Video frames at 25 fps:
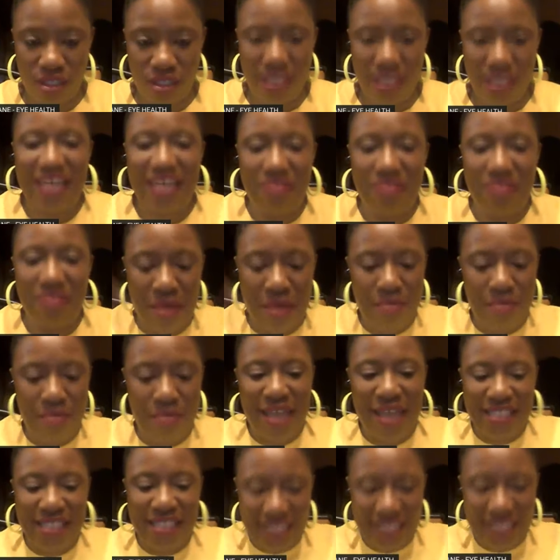Remember,
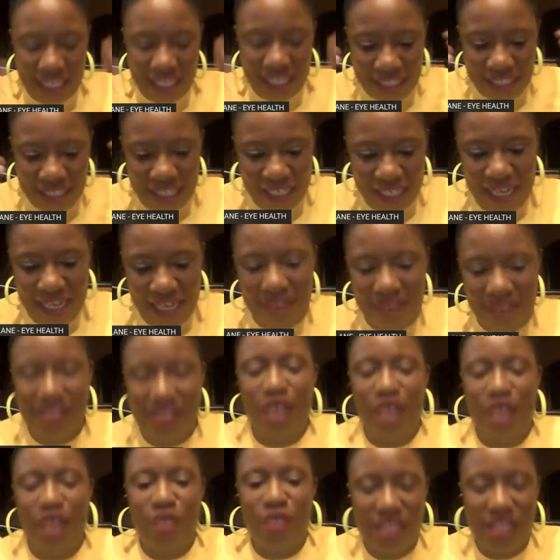sedentary lifestyle,
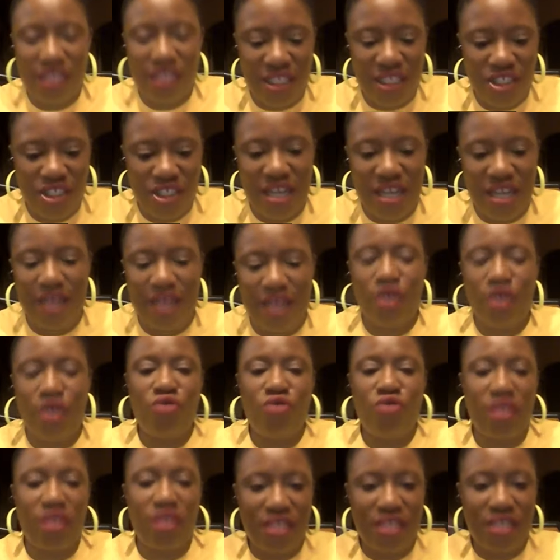you're stationary,
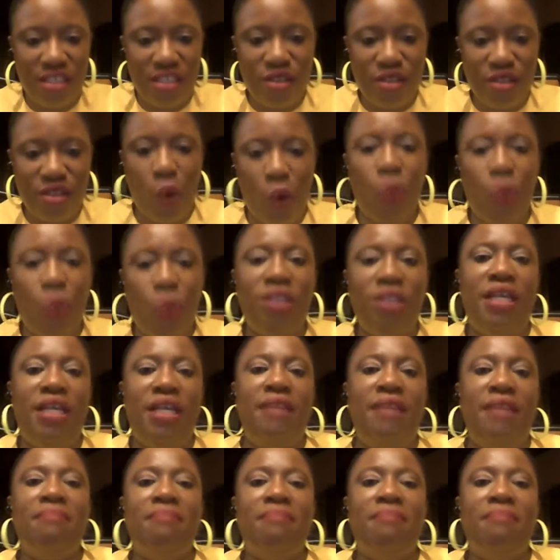you're sitting the whole day.